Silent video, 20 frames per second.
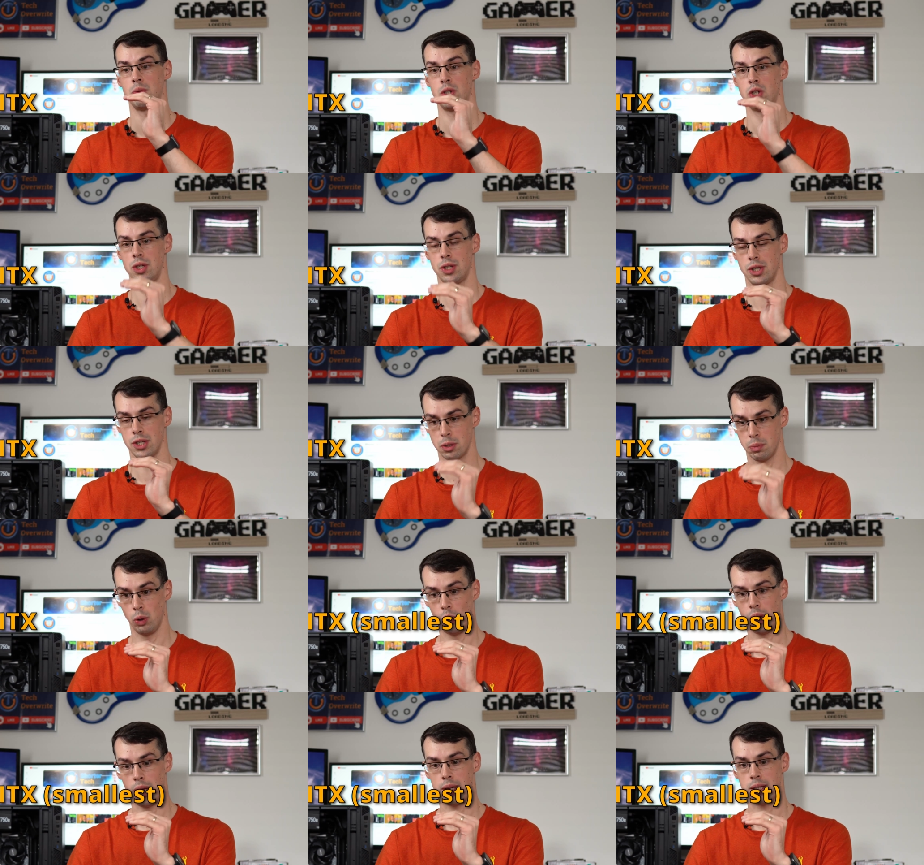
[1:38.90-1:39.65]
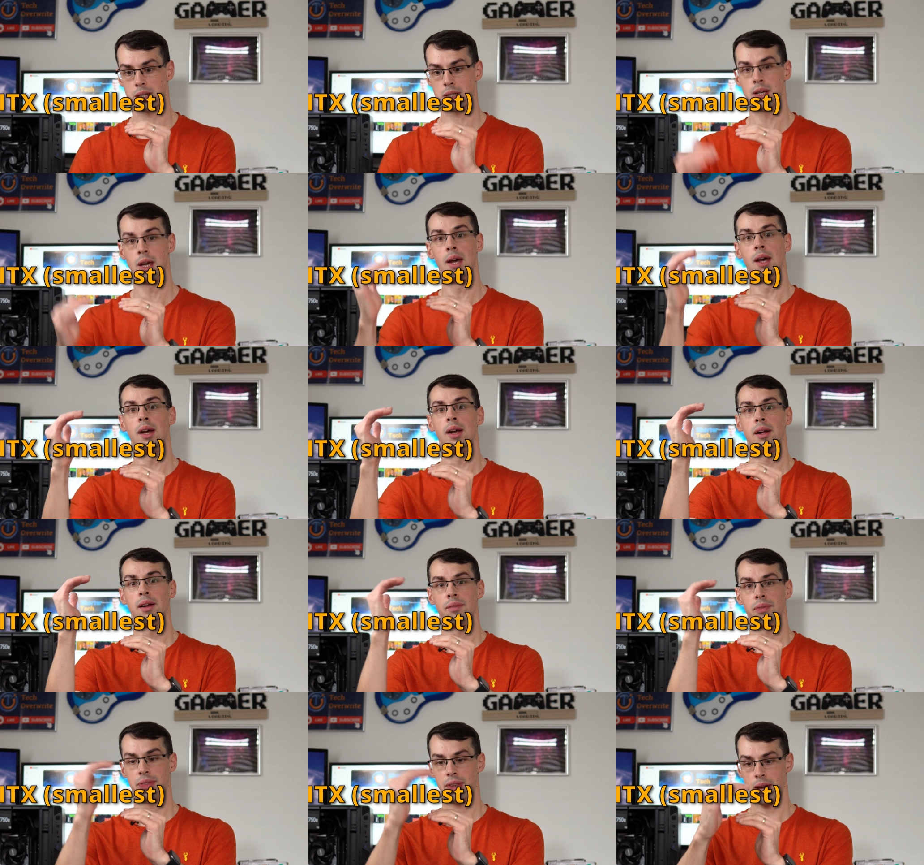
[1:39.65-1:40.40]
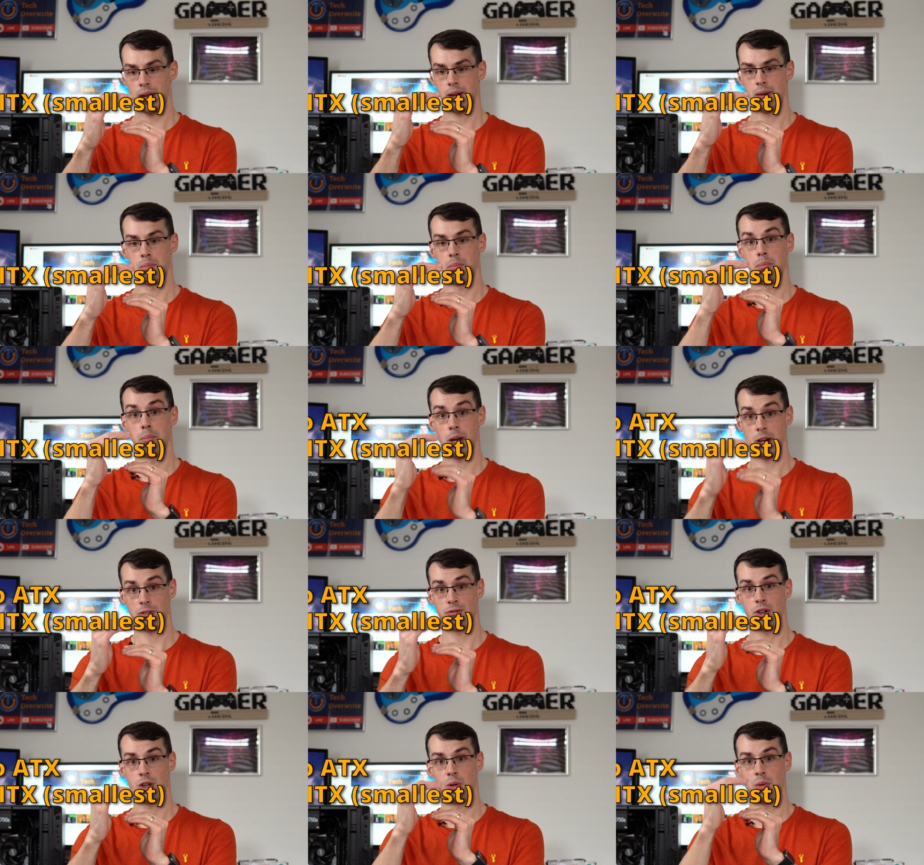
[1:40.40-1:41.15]
which is the smallest, then
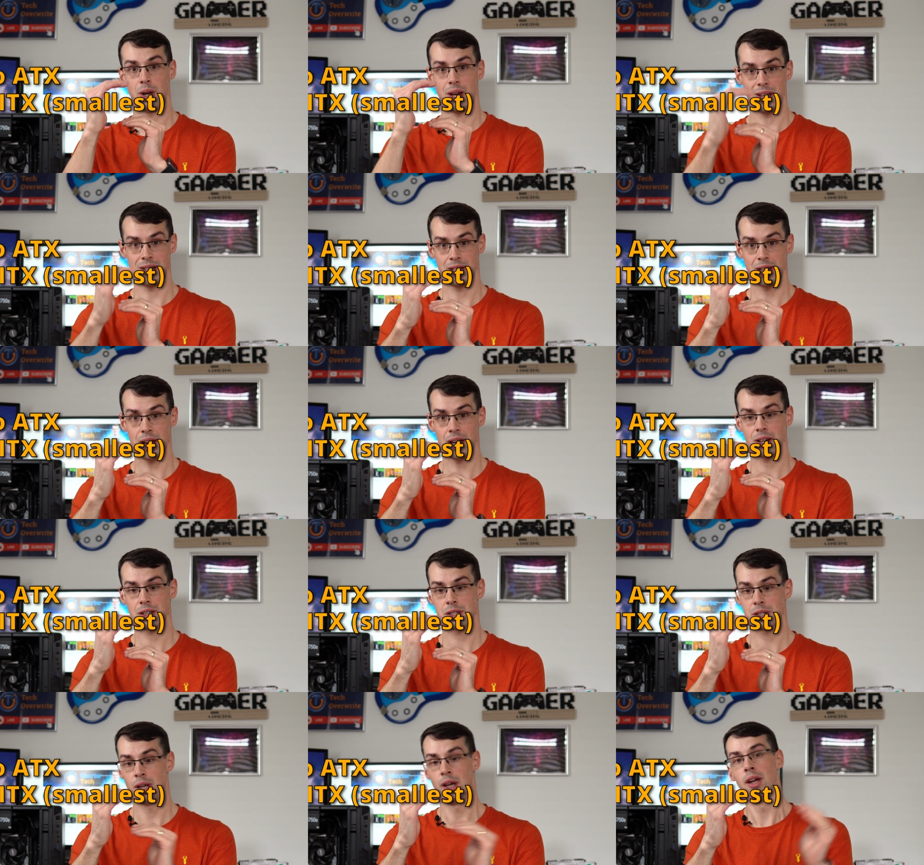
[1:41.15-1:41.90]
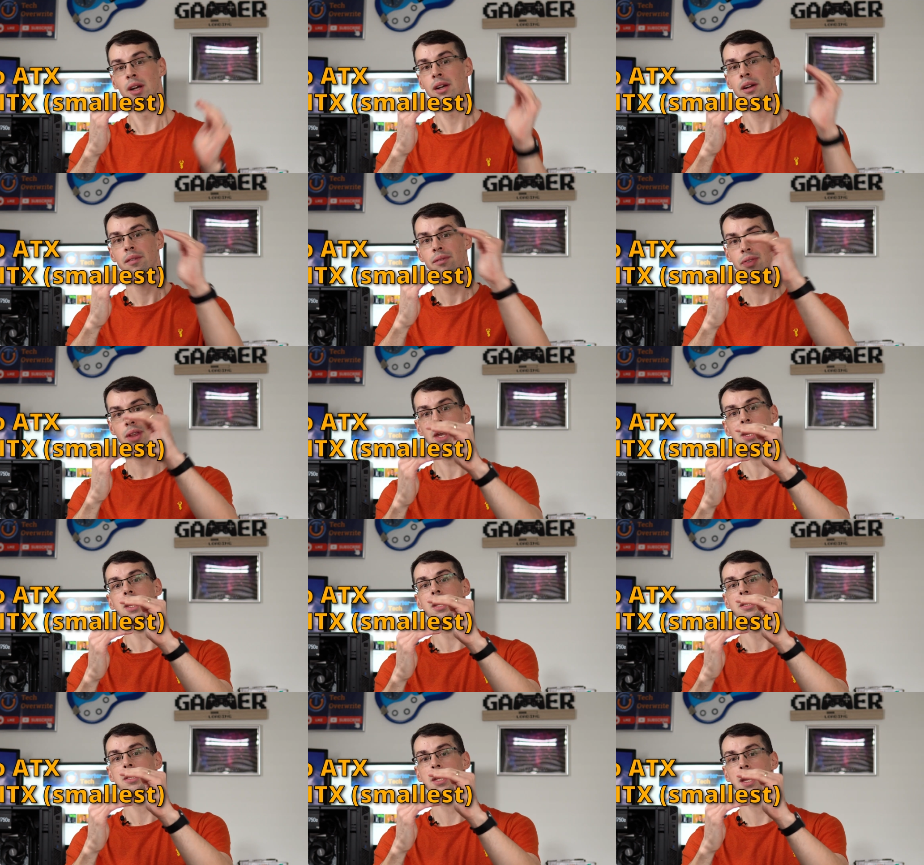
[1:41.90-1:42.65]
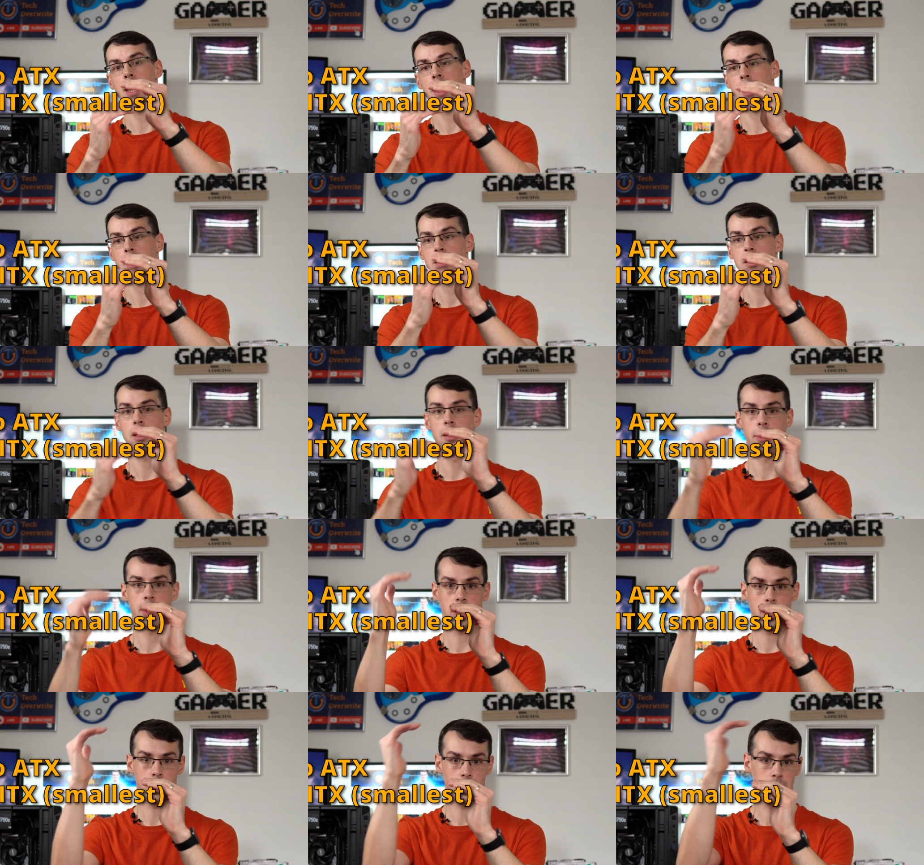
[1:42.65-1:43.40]
micro ATX, then ATX, and
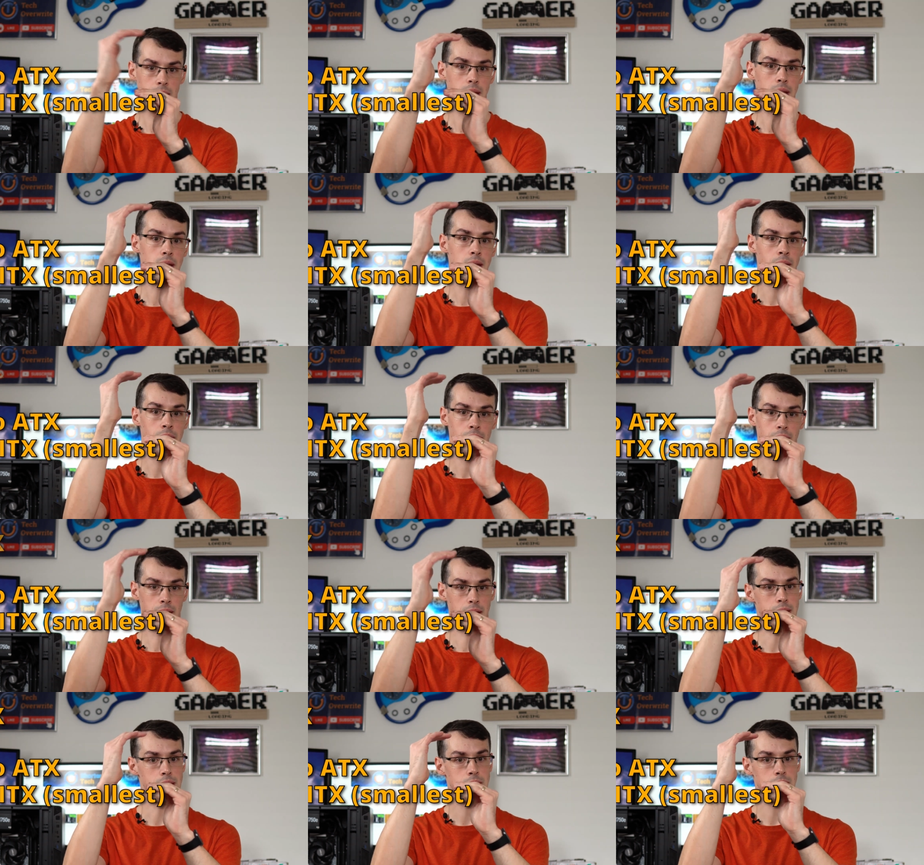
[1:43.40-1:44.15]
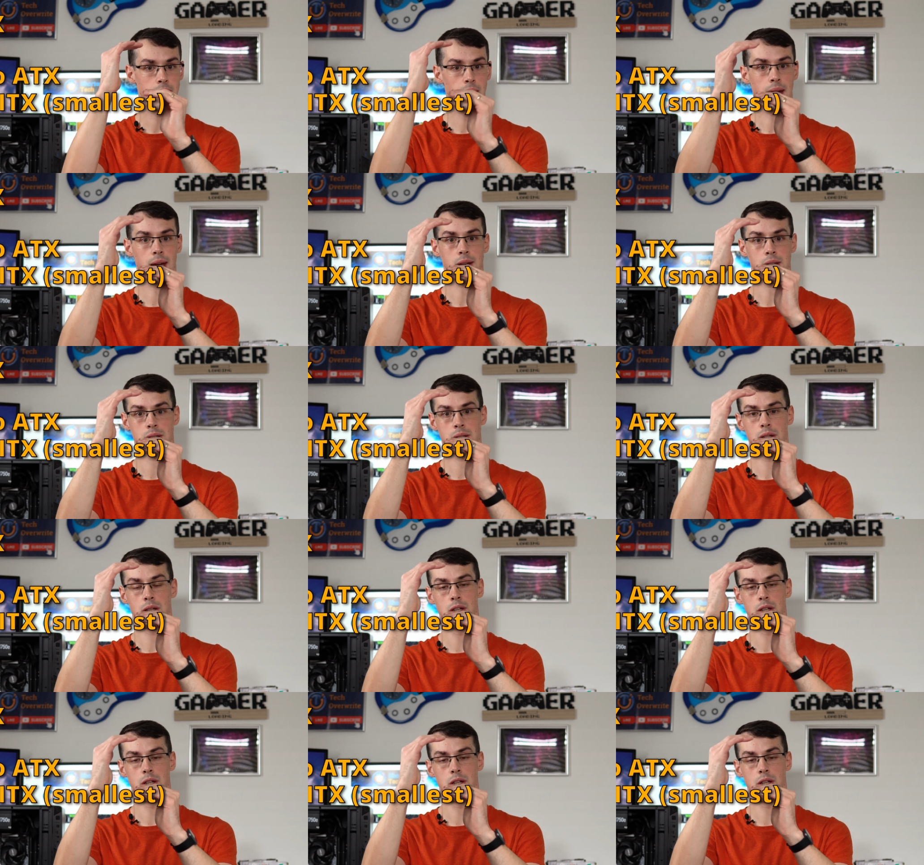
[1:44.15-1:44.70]
then eATX.